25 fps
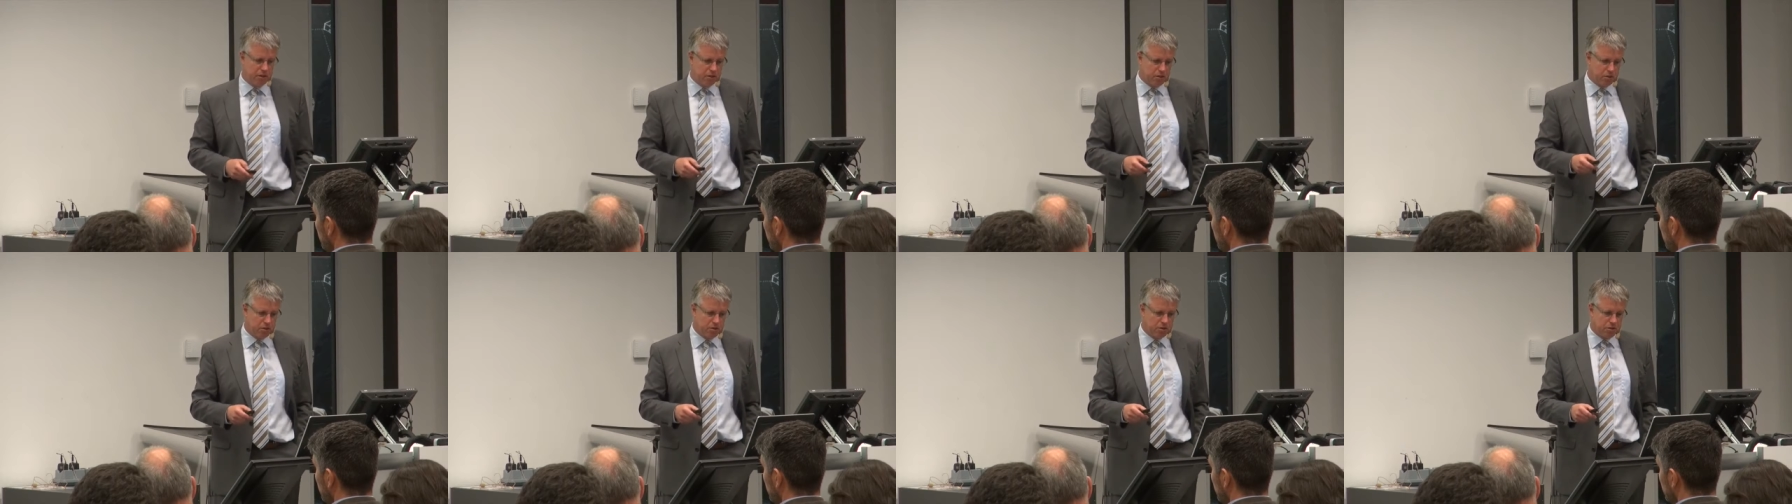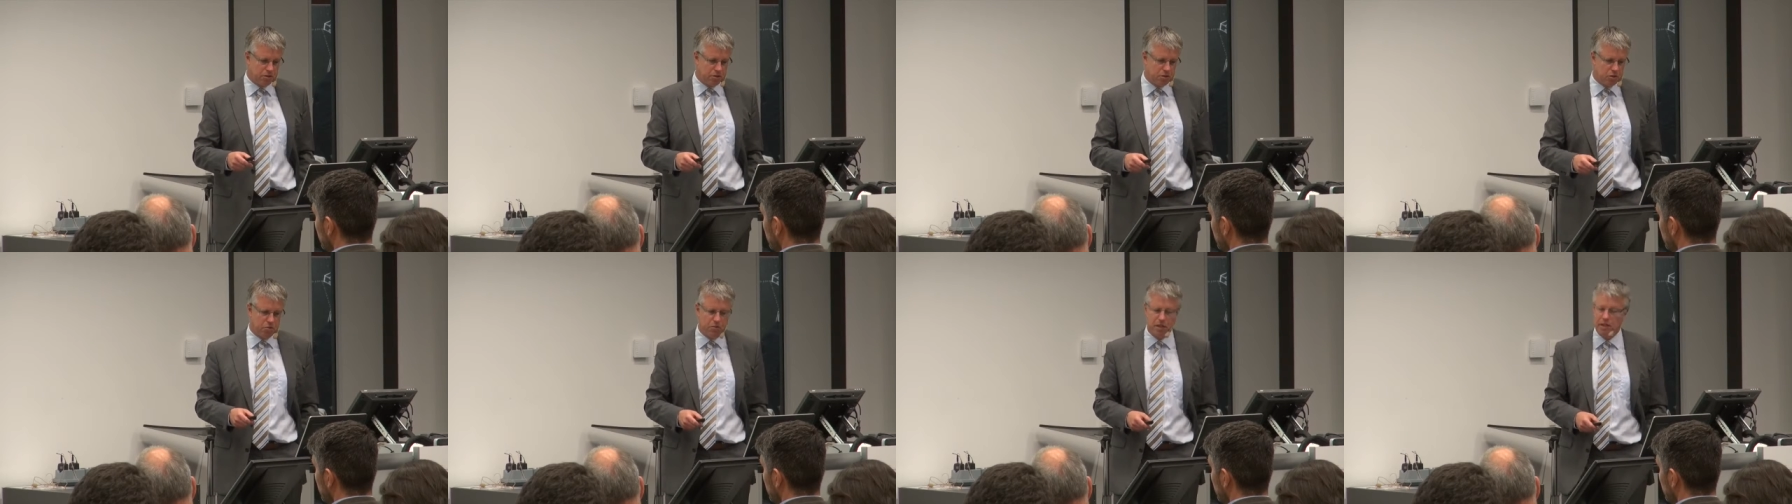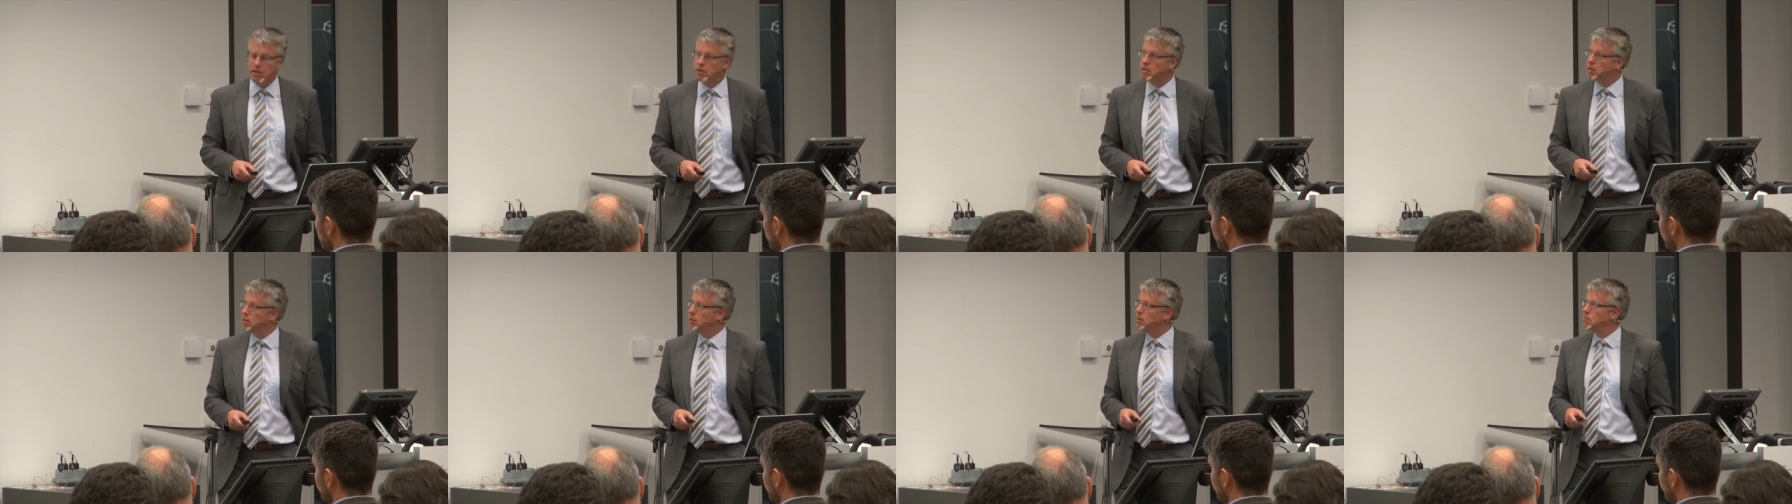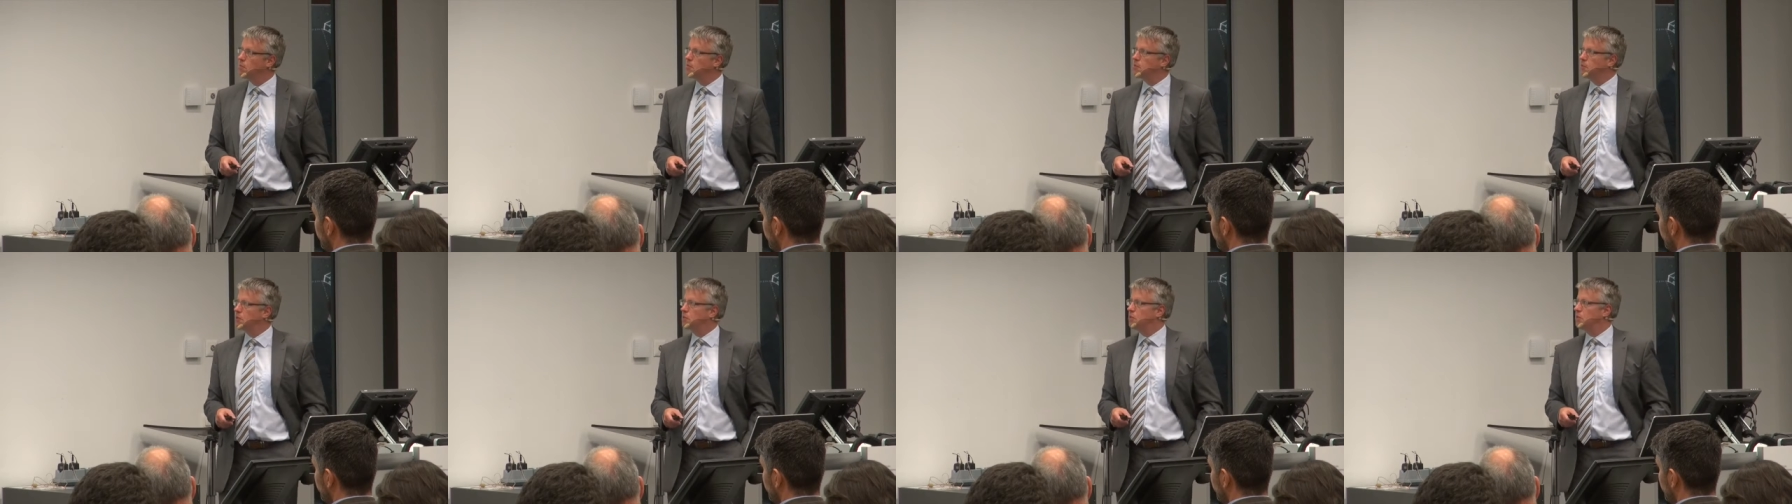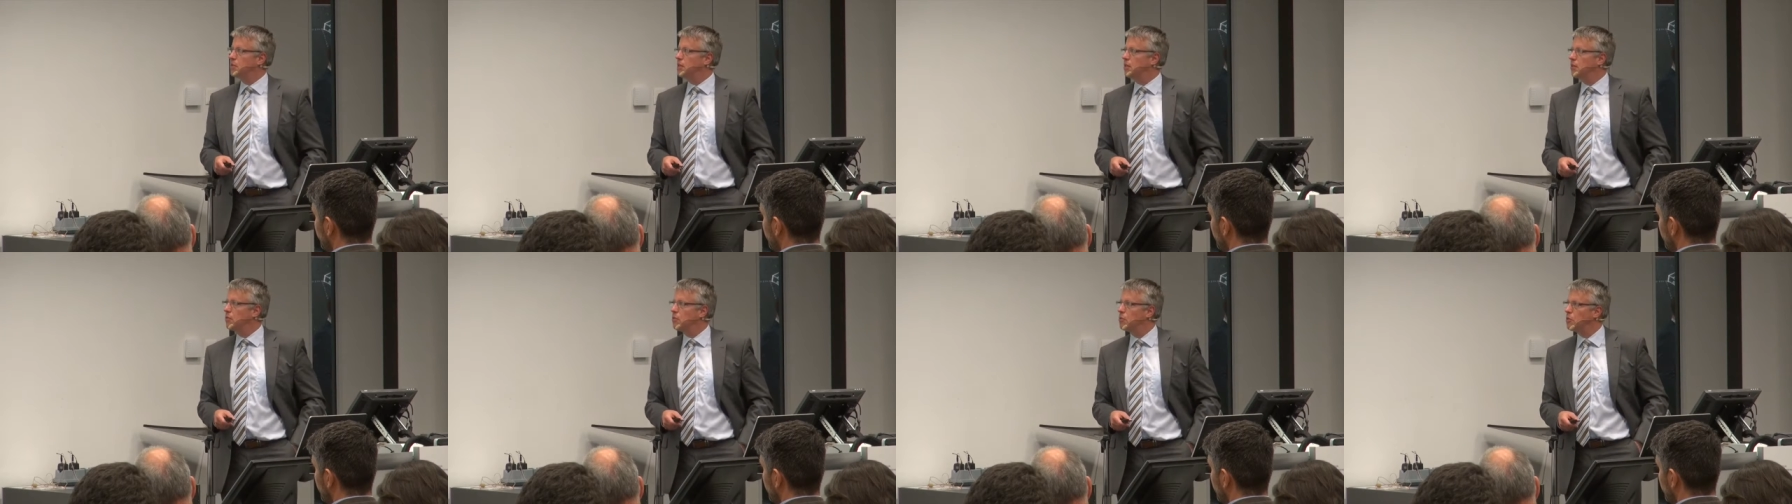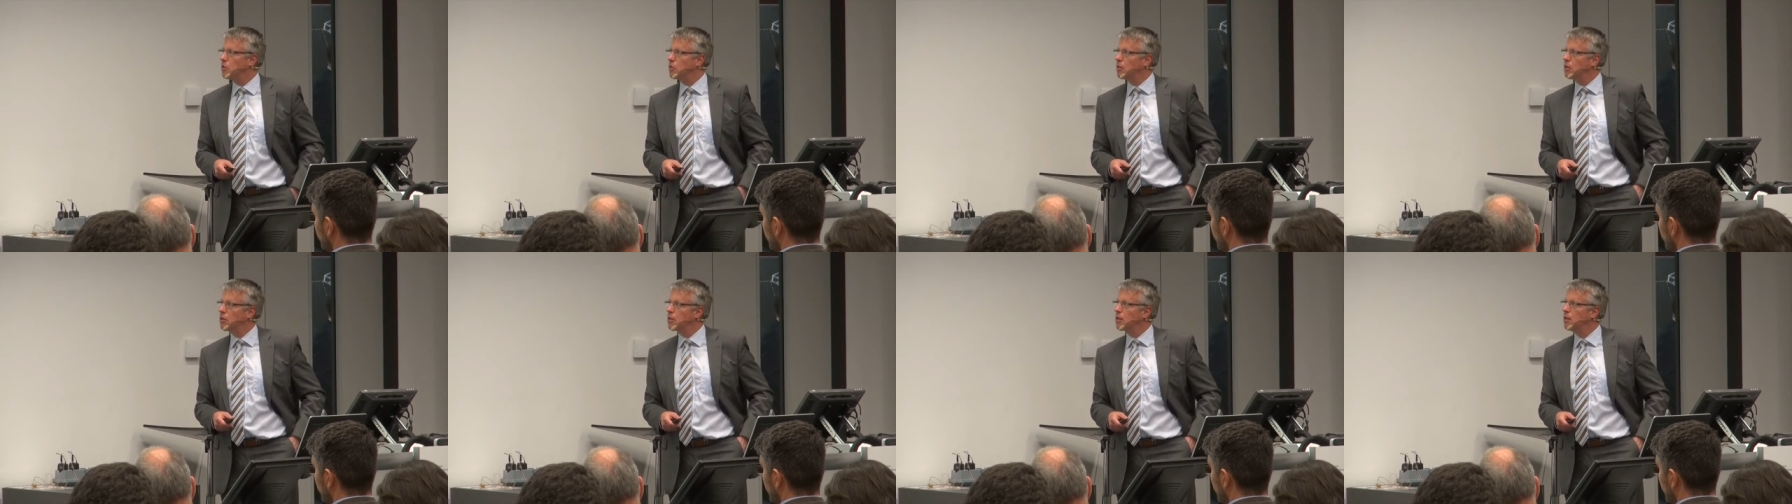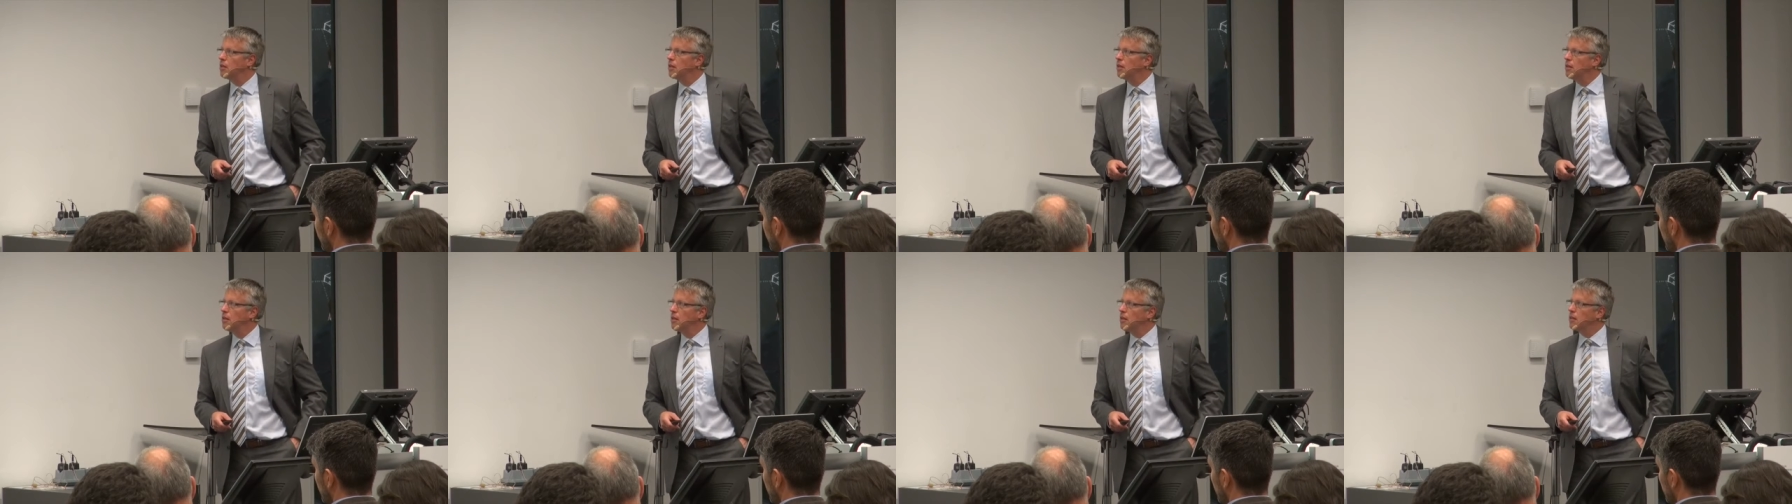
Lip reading: and also some examples, real-world